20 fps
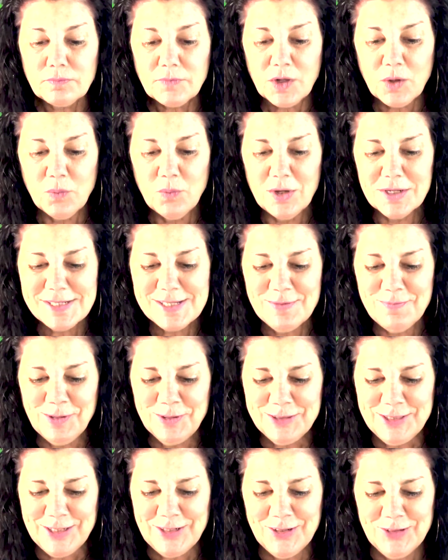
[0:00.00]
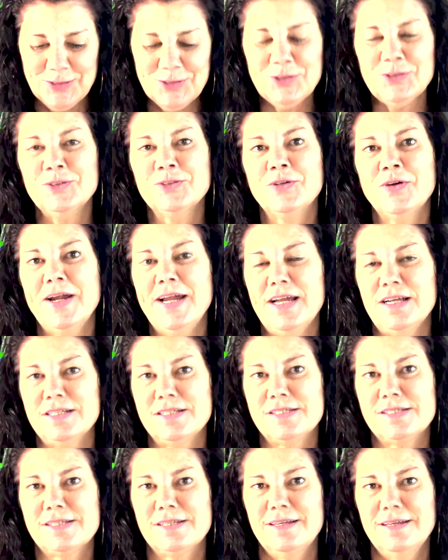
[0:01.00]
was the multicultural
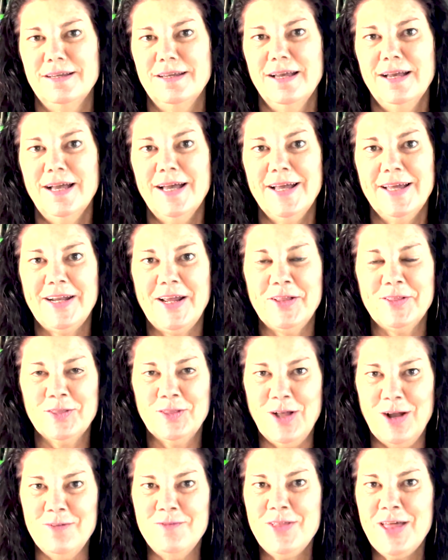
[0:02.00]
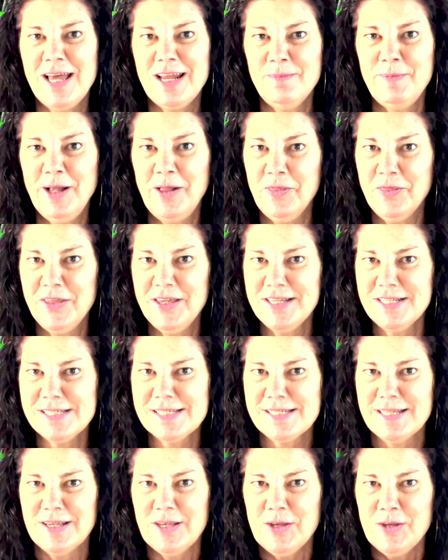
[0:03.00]
crayons. And I love that about
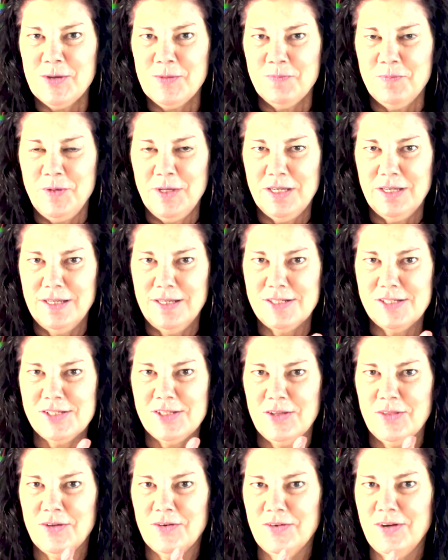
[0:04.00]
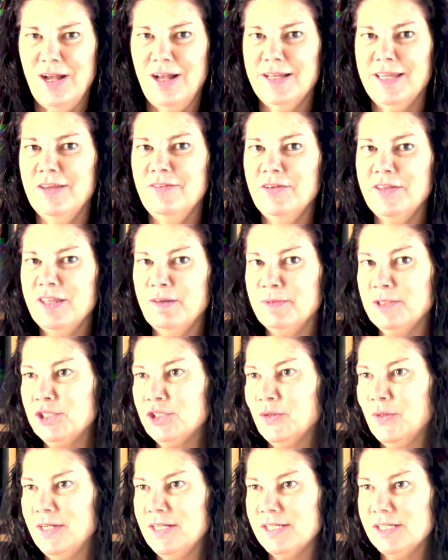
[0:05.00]
this because they're not giving them a
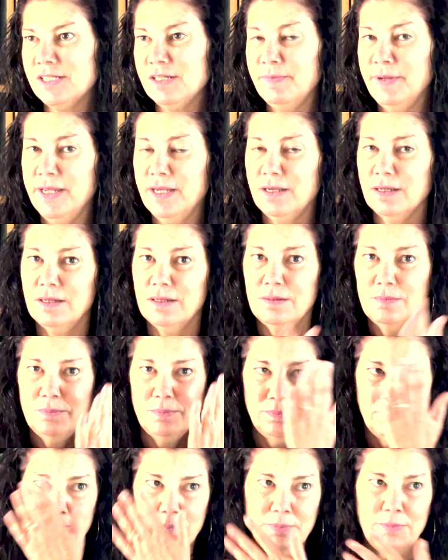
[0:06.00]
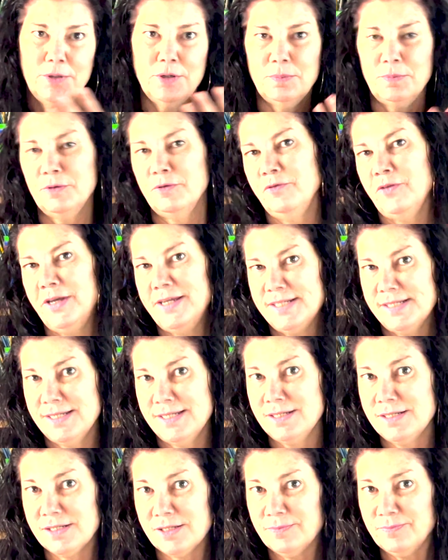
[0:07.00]
choice to make purple
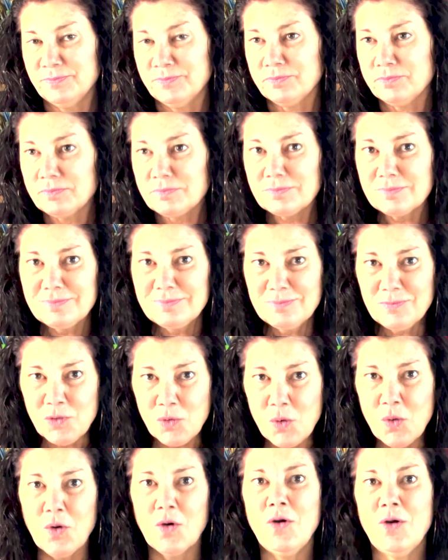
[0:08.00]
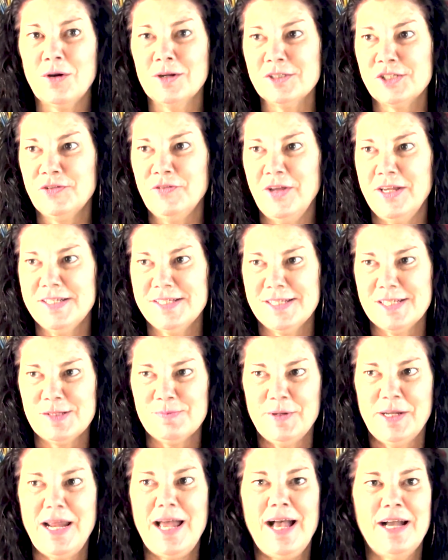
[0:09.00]
faces or orange faces,
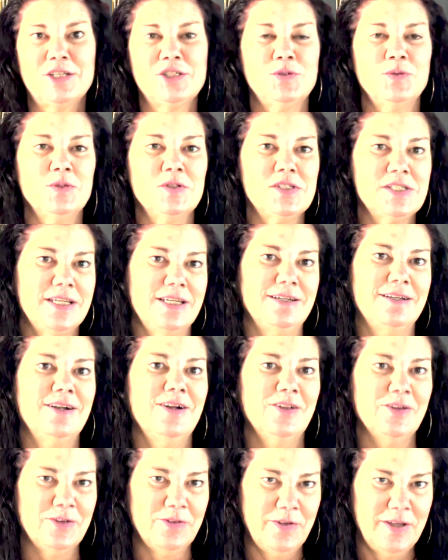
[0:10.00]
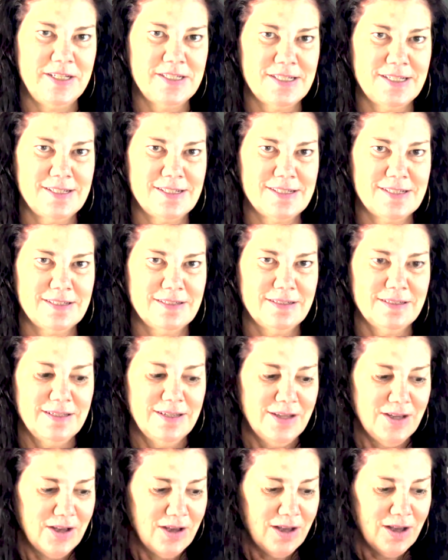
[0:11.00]
but actual skin color faces.
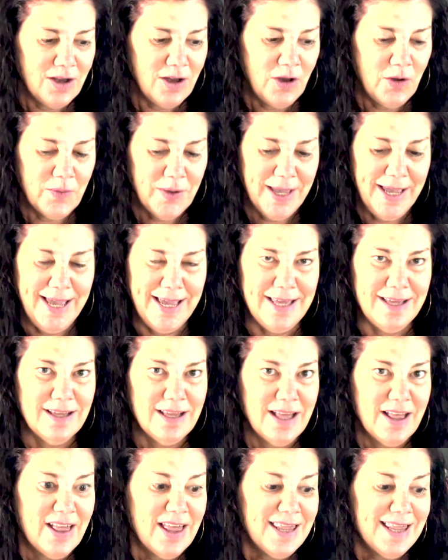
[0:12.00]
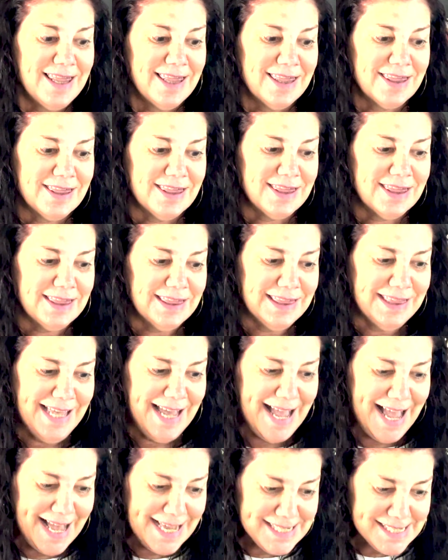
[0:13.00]
Okay,
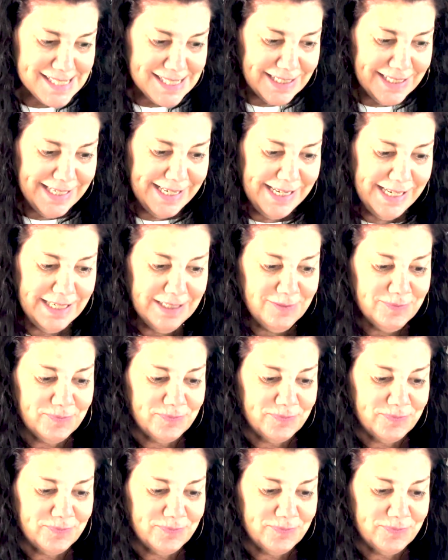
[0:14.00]
lastly,